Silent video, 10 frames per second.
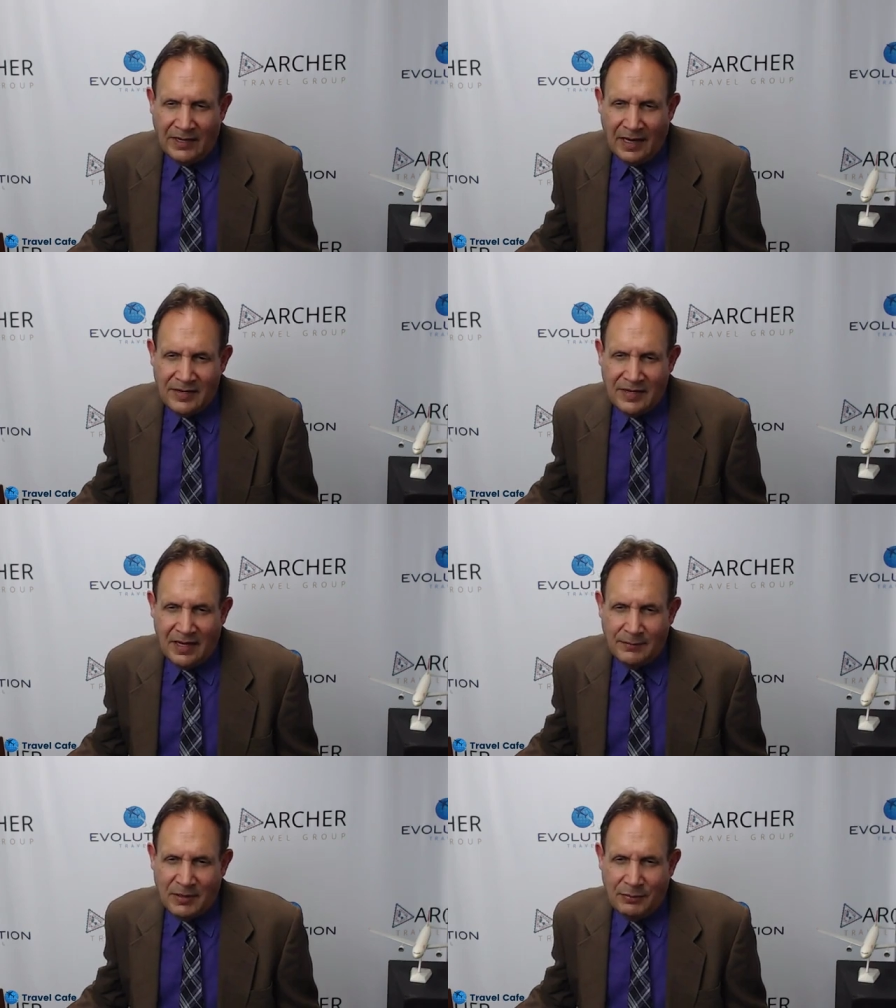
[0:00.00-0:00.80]
Nice
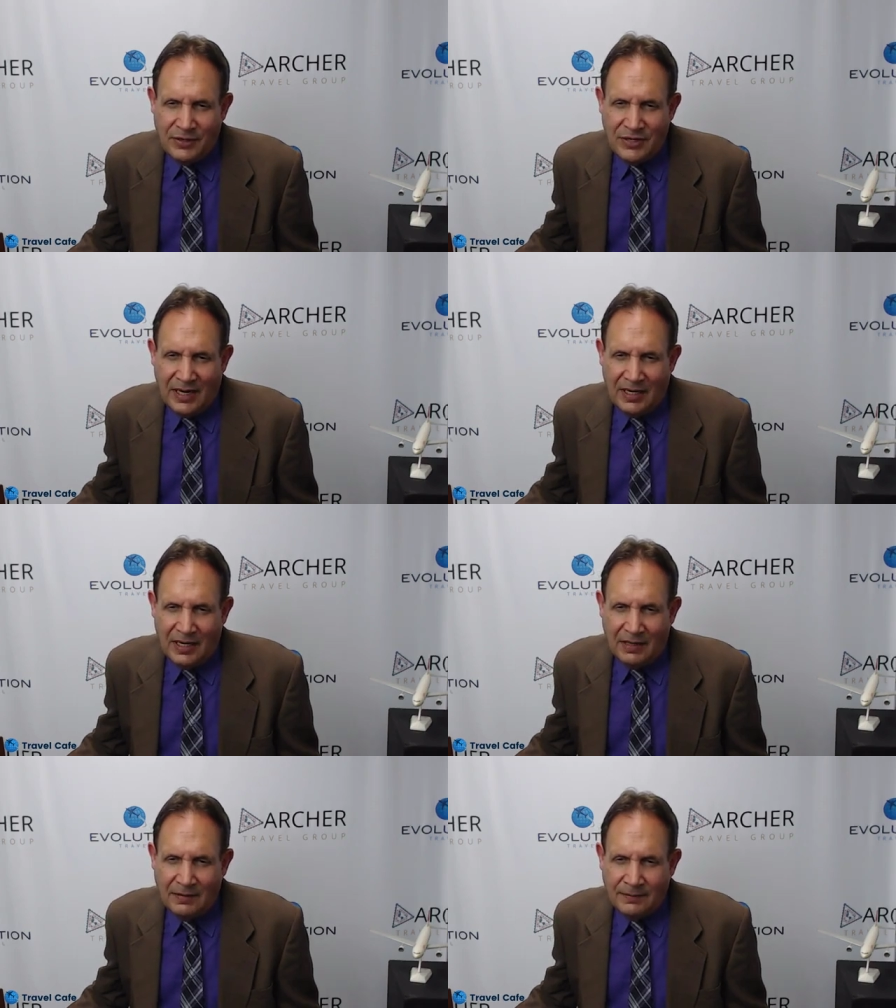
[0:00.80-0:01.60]
tips. Appreciate
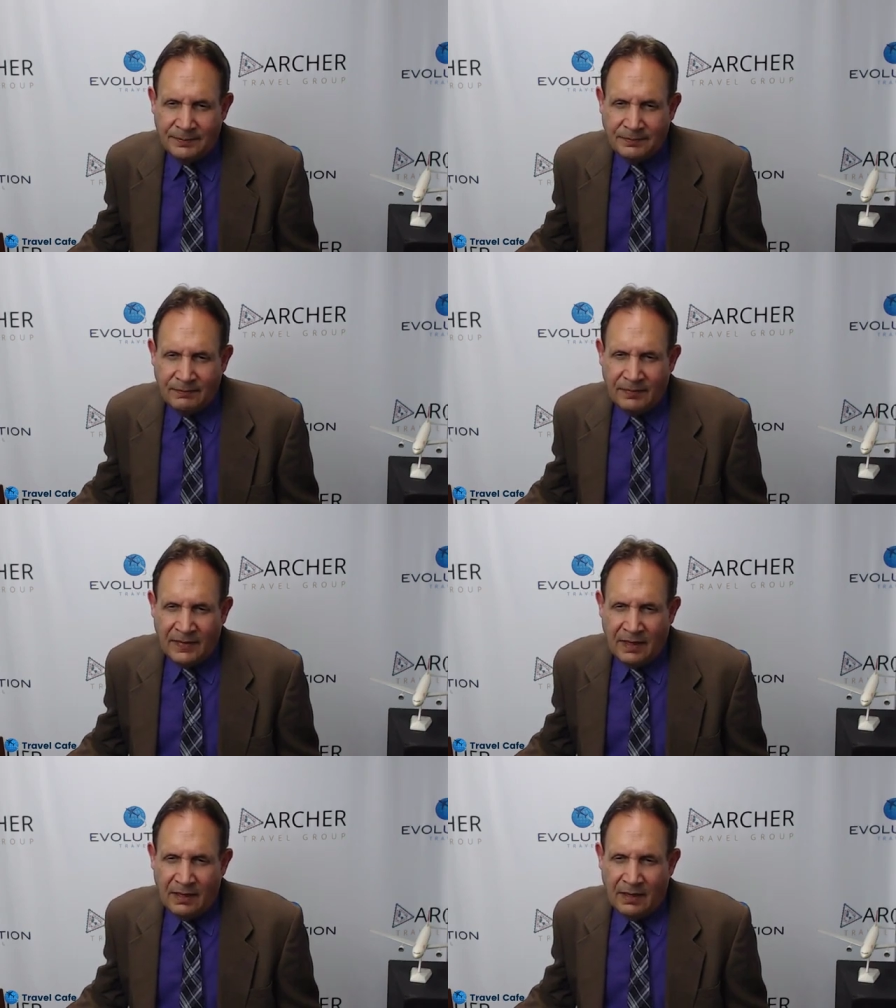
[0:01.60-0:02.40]
it.
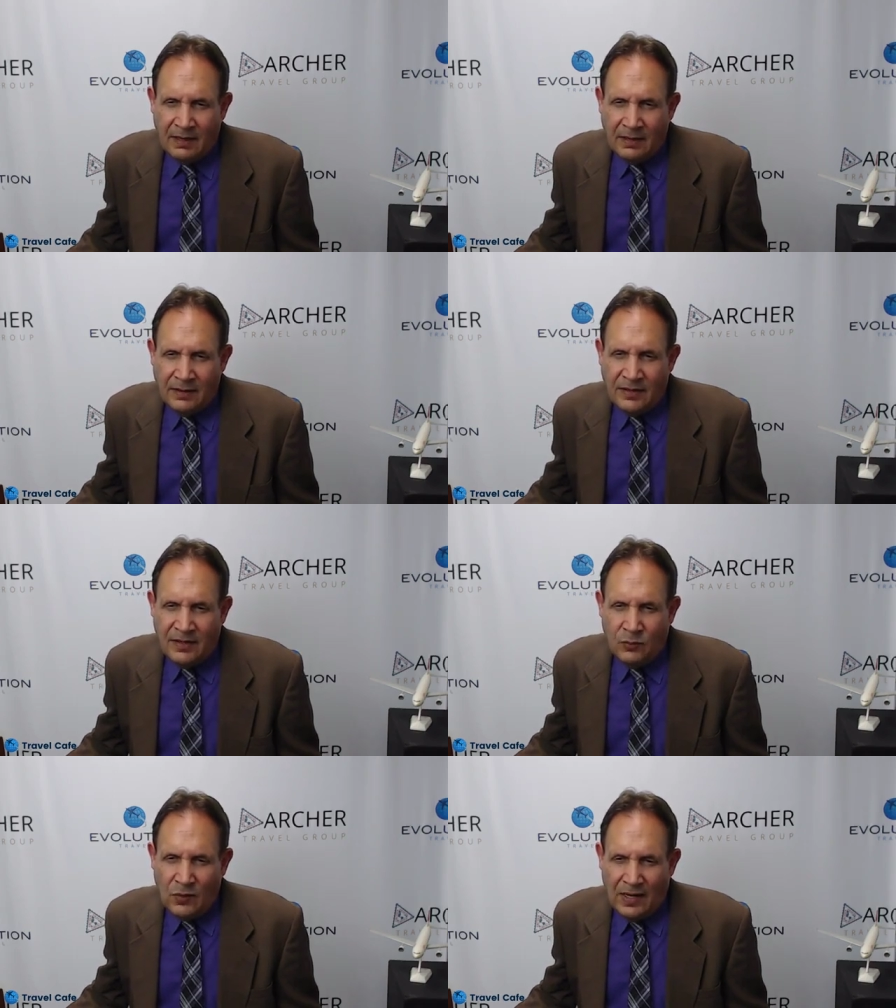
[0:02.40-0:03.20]

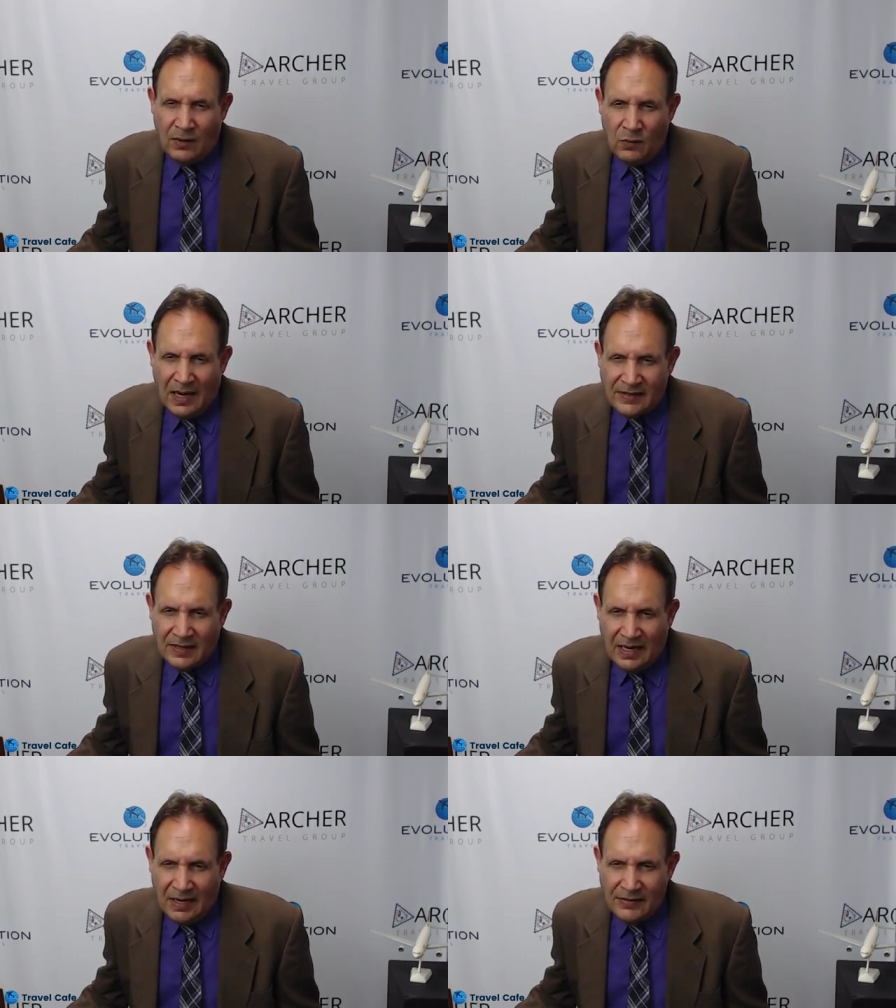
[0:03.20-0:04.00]
Dewana Watson,
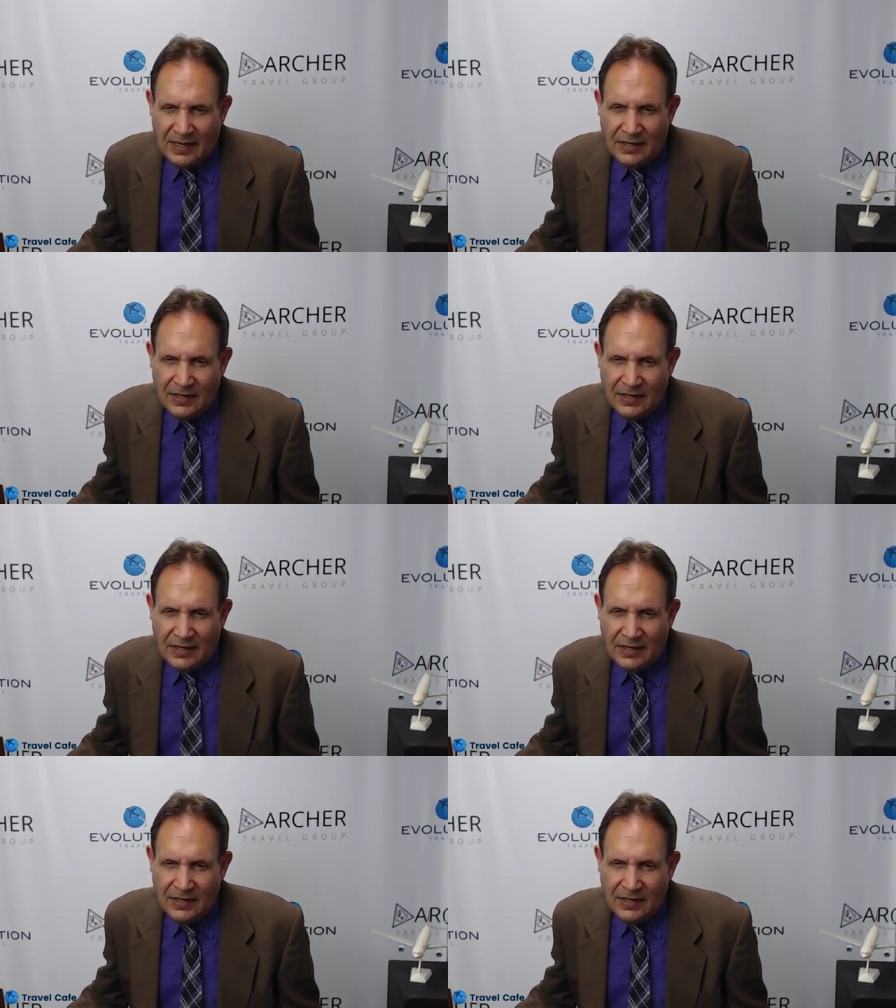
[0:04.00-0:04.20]
how's it?